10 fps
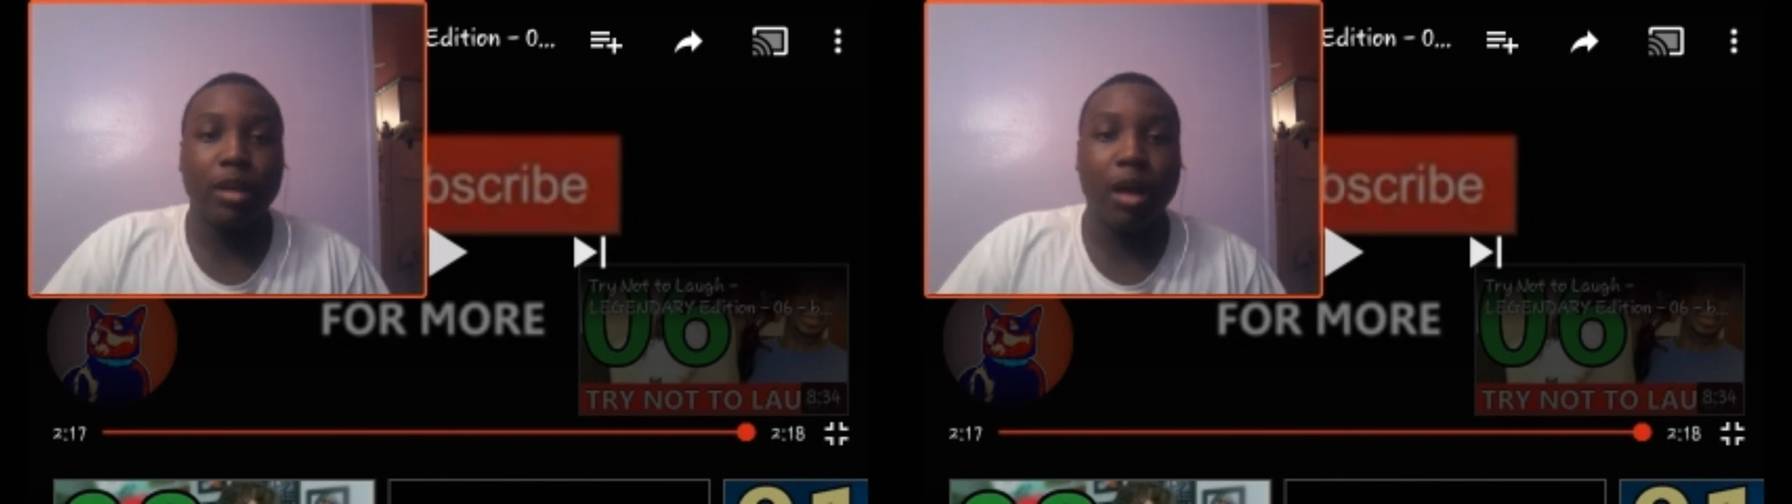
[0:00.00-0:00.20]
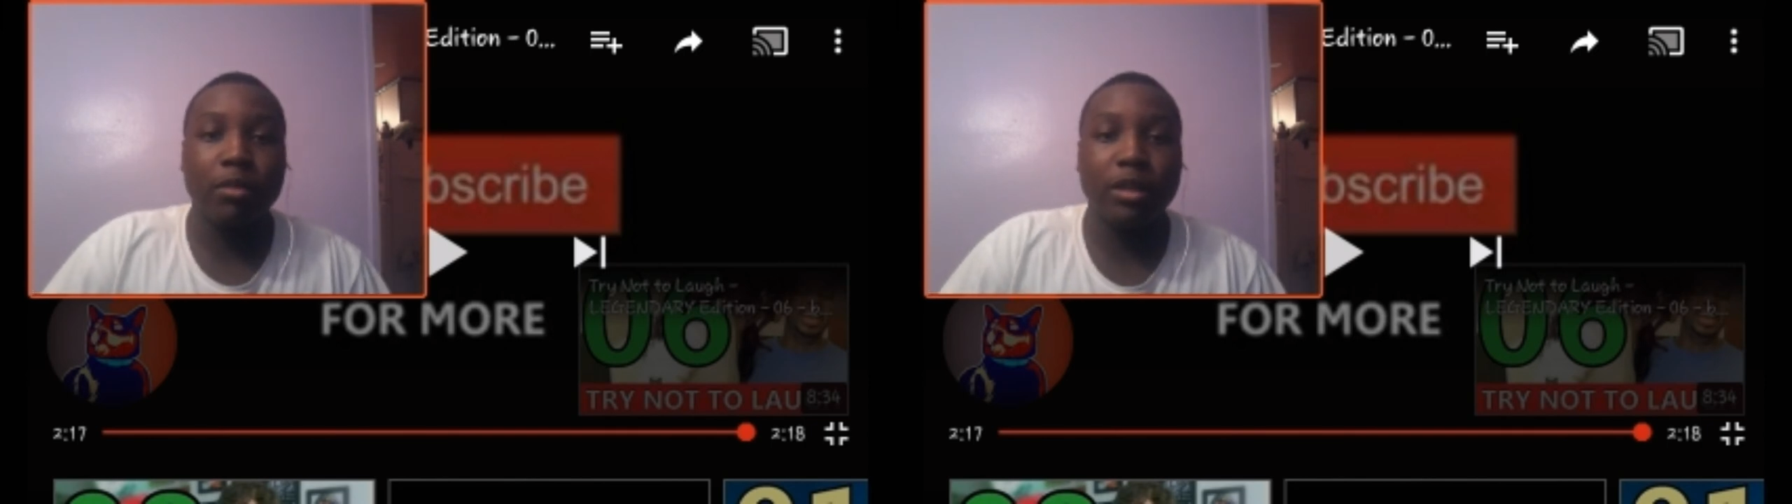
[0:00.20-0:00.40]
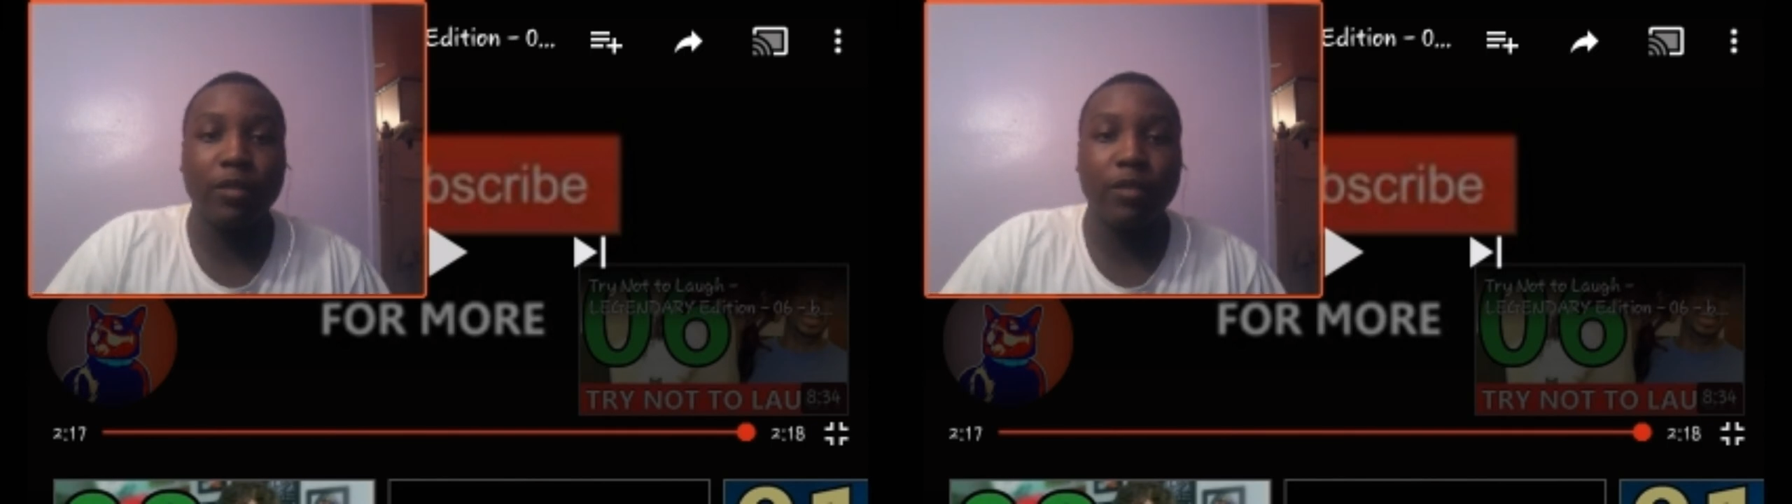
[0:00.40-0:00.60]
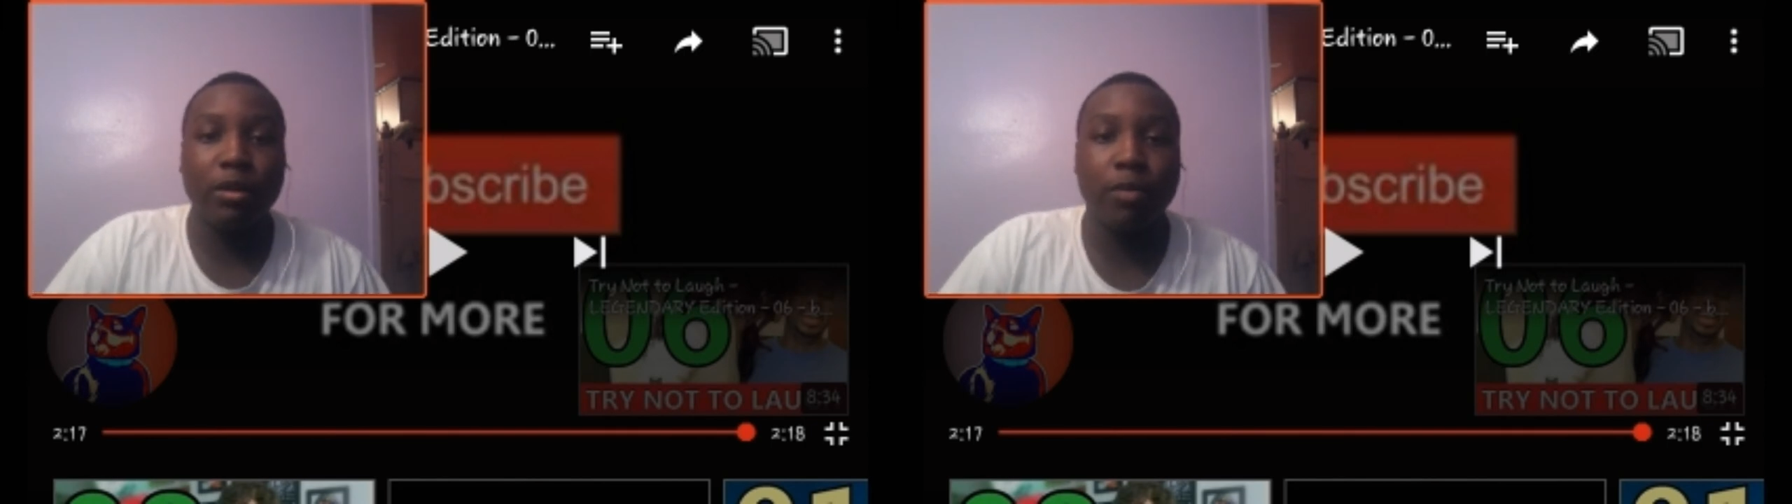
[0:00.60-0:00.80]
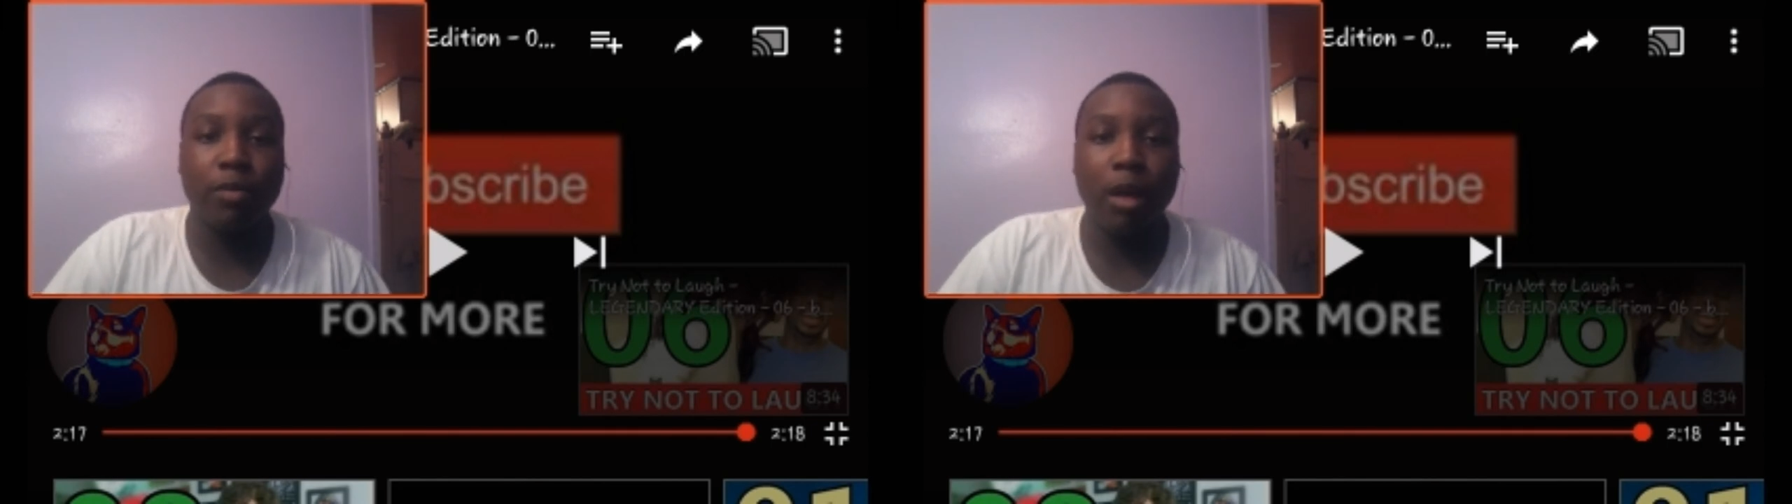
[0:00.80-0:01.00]
Um, this
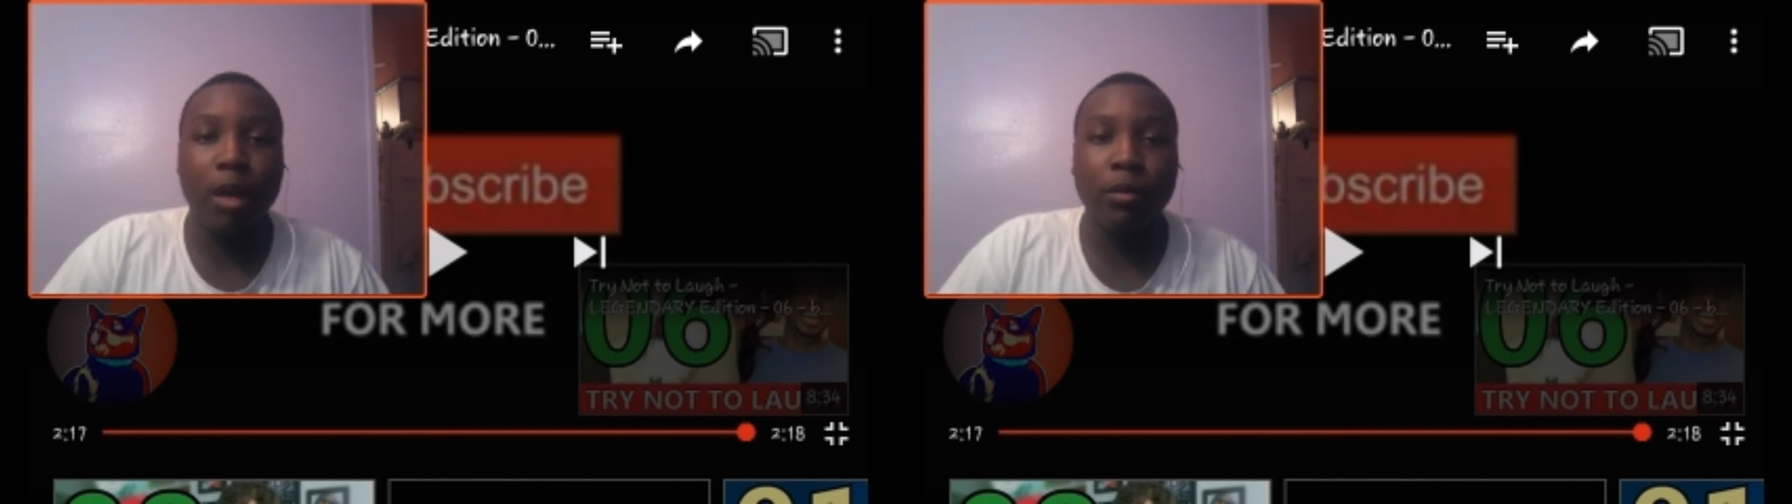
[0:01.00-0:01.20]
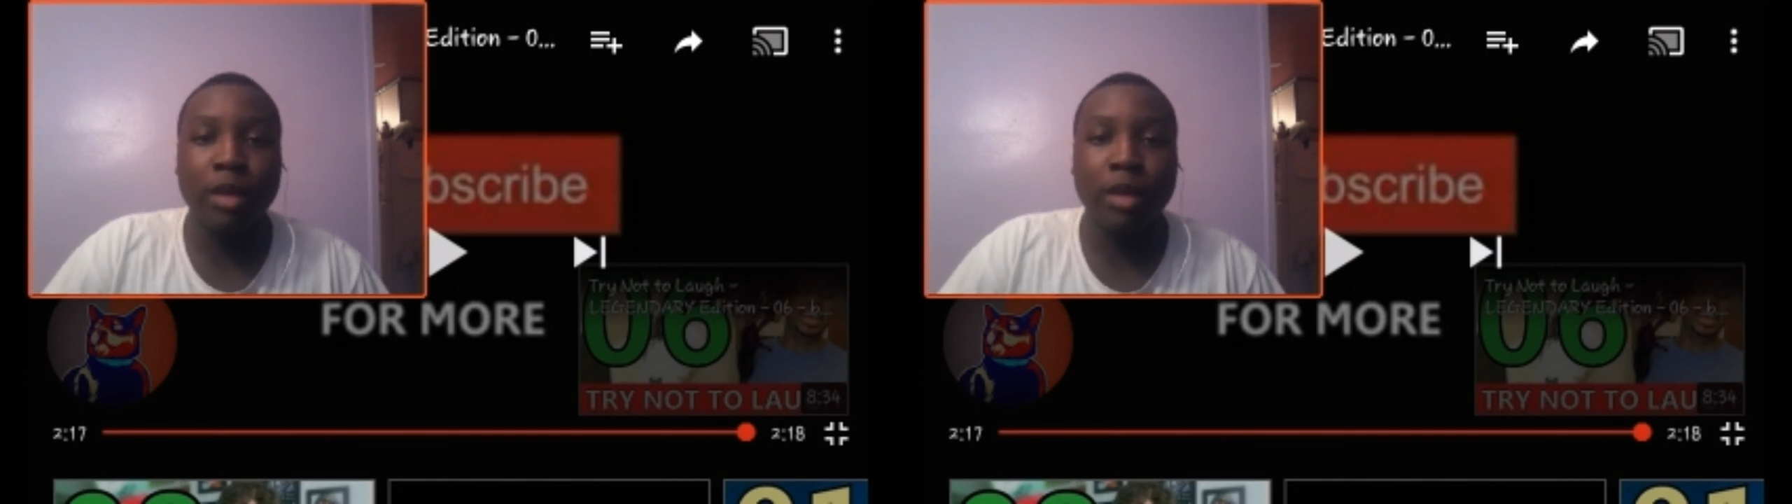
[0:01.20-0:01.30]
video probably would